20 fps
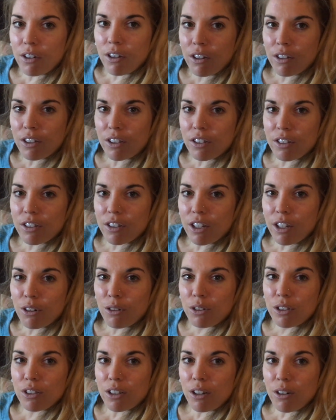on the snow,
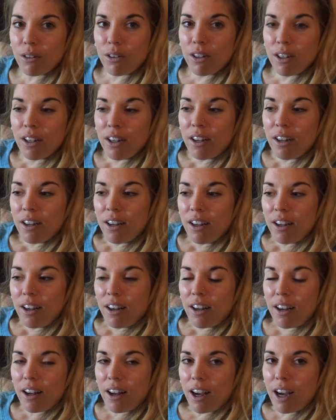so
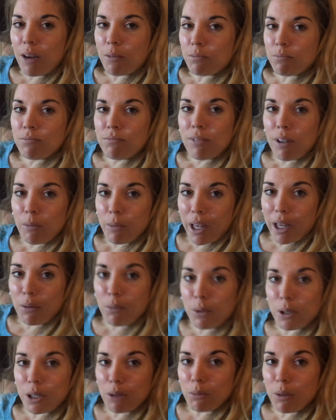I'm getting
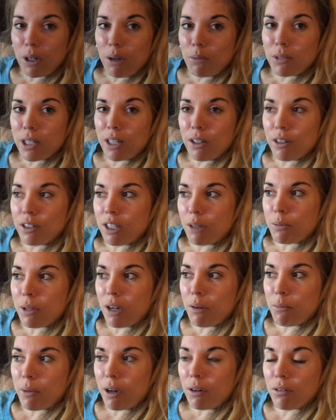pretty pumped. I looked up
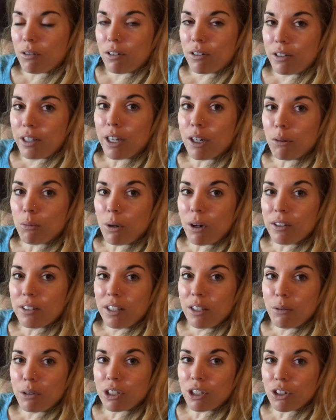at Mount
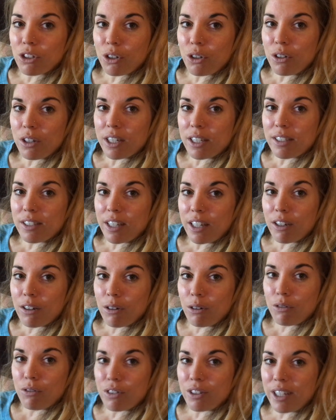Garibaldi, which I'll show you guys later,
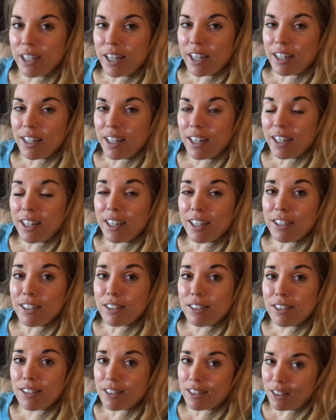hopefully, and it
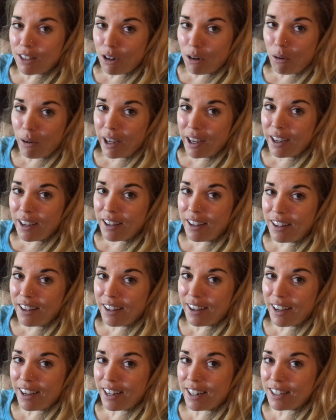is snowy,
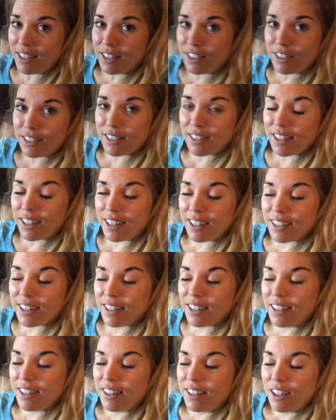and it's just like,
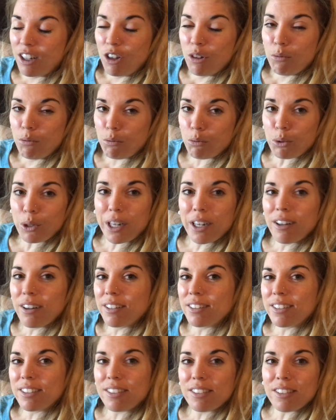bring
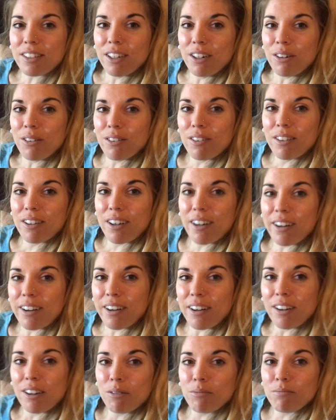on the snow.
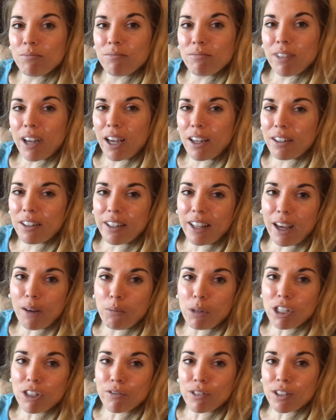I didn't get
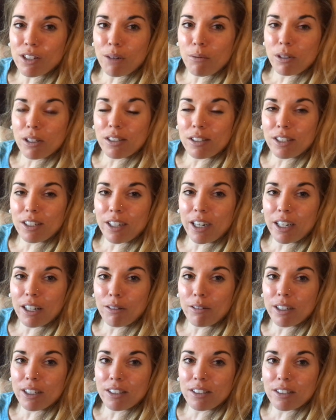much of a summer this year
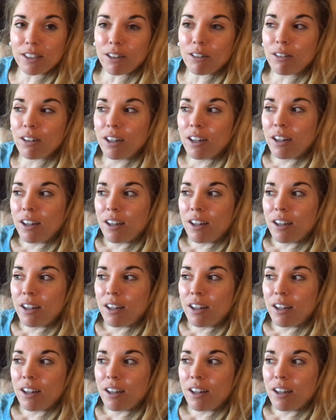anyway, so